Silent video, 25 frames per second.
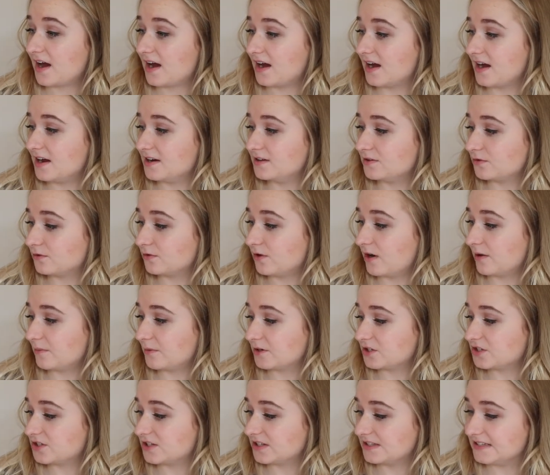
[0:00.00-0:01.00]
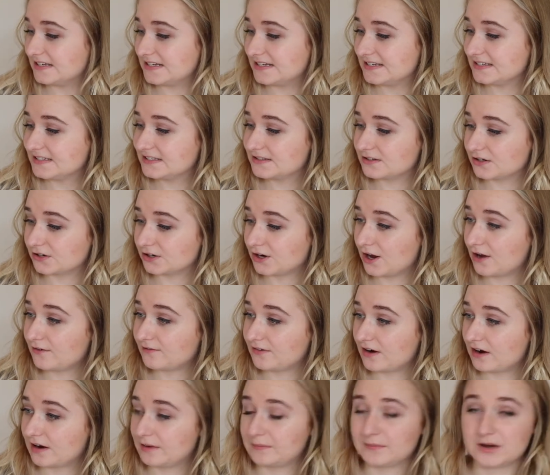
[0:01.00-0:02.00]
I don't know how much this is, they're
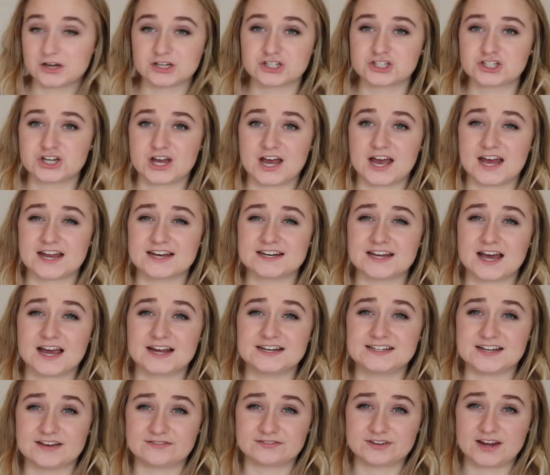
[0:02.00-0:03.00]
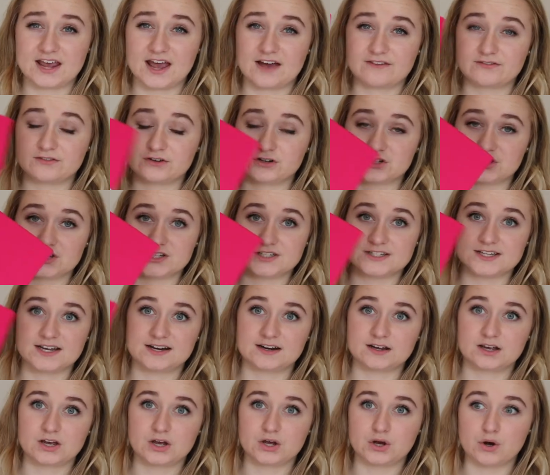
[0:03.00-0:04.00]
not very much and I definitely have cushions
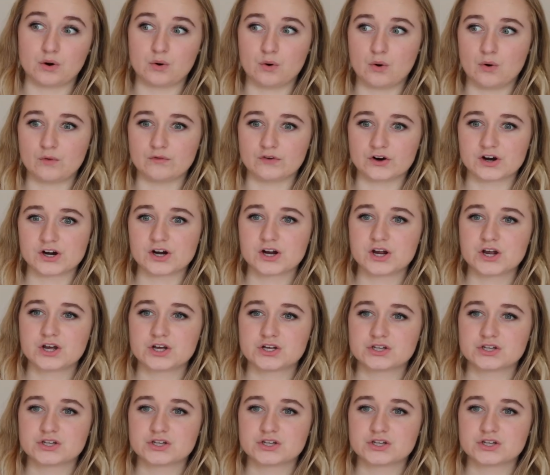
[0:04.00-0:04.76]
that it can go over.